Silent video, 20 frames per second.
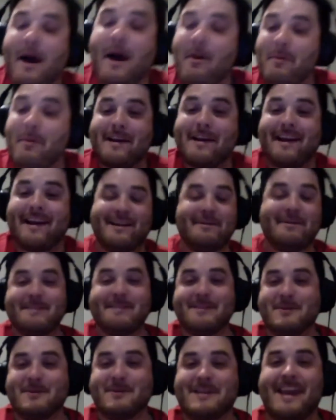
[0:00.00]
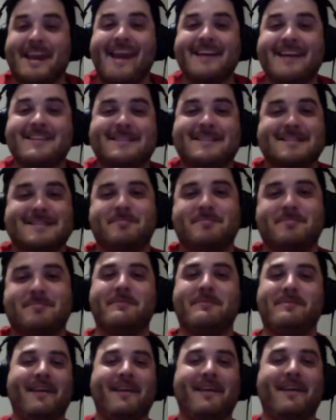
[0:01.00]
we got them in those cages, but
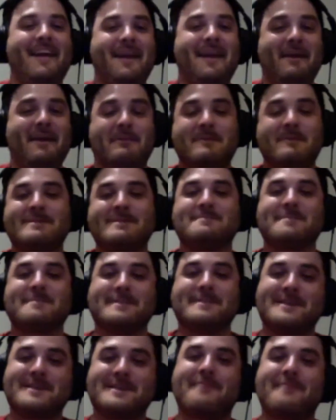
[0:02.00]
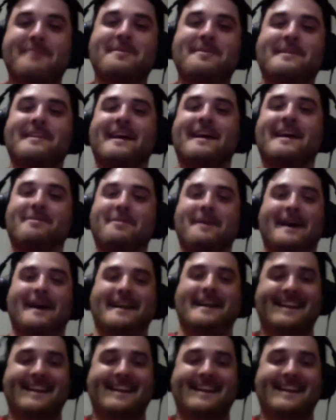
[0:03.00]
we must be tougher than I thought.